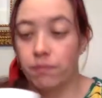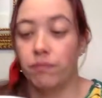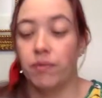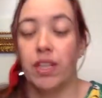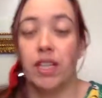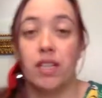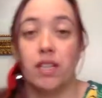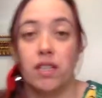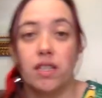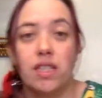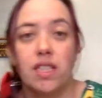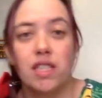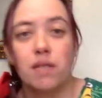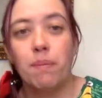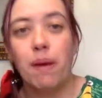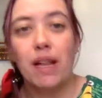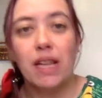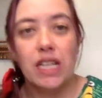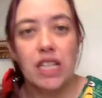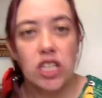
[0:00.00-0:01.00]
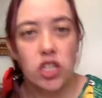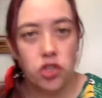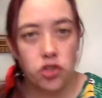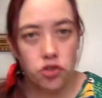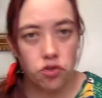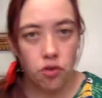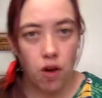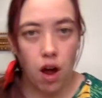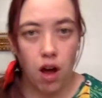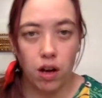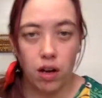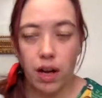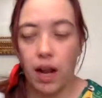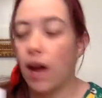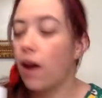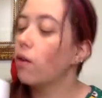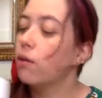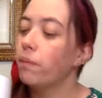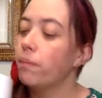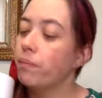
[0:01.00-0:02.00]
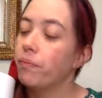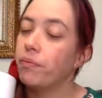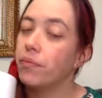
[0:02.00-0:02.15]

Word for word: It doesn't smell as strong now.